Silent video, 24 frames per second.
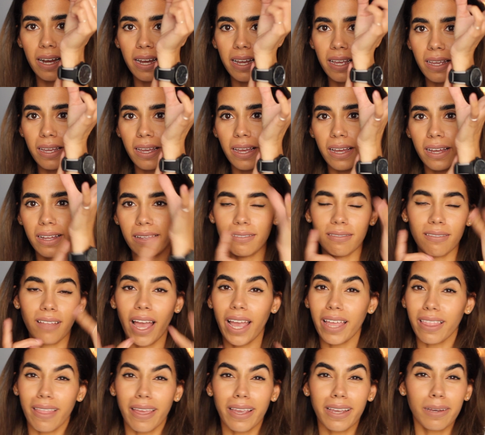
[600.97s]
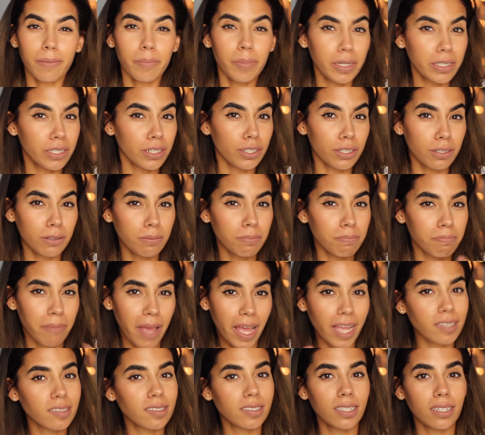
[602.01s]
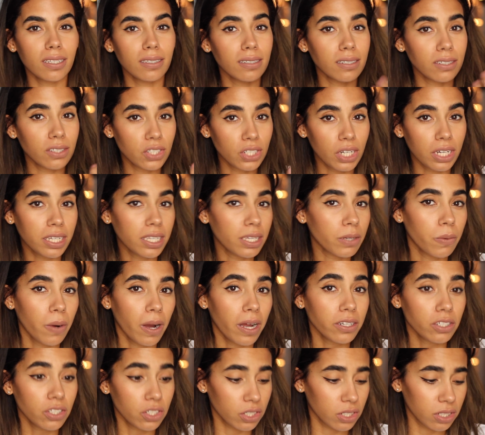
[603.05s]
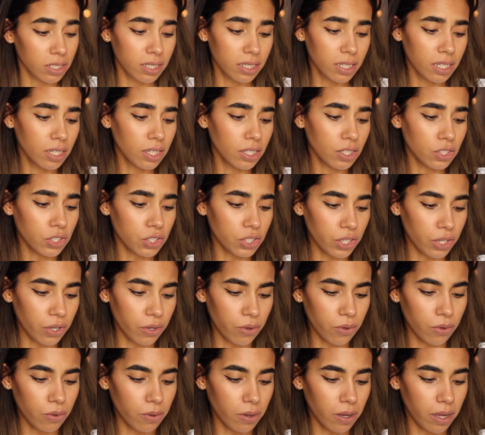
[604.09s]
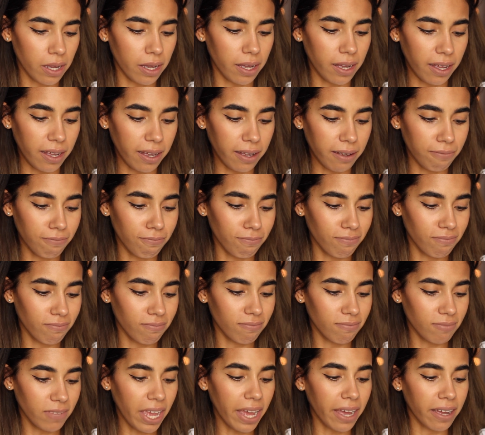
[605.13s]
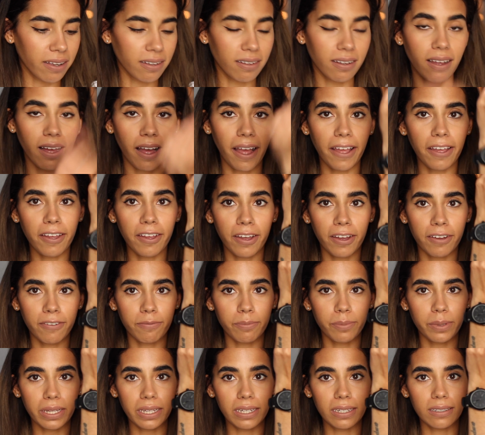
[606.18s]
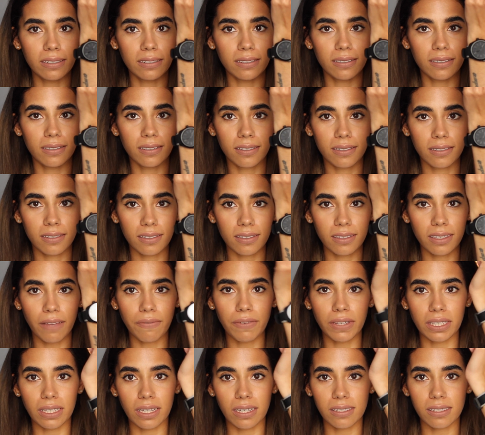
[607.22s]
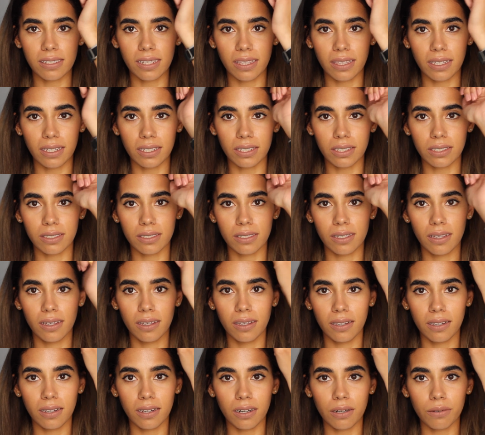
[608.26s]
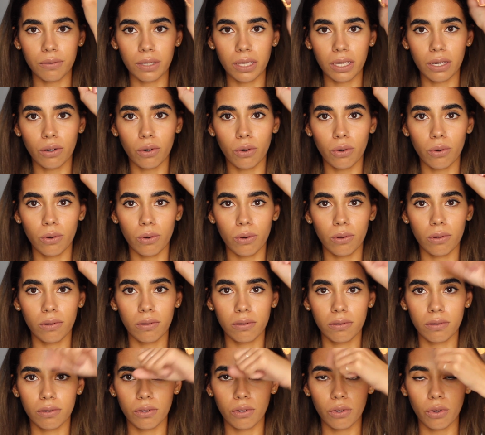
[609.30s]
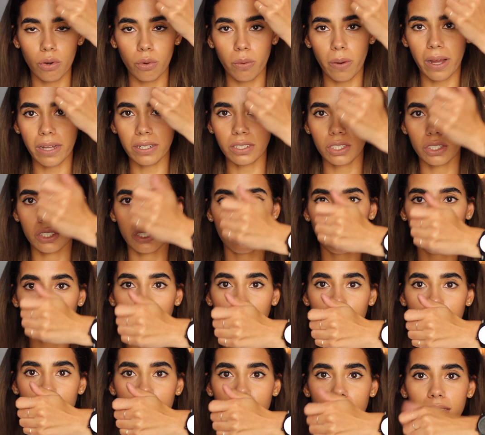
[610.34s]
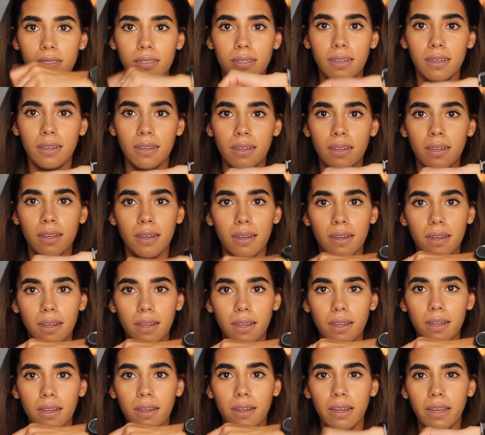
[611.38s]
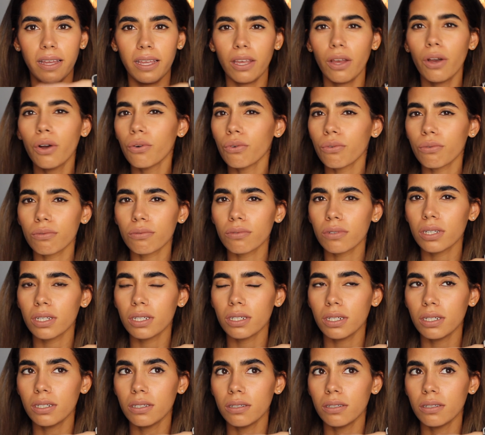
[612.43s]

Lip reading: I like a bigger, masculine, chunky watch. So yeah, I have been loving this. I think it's a really cool watch, and I own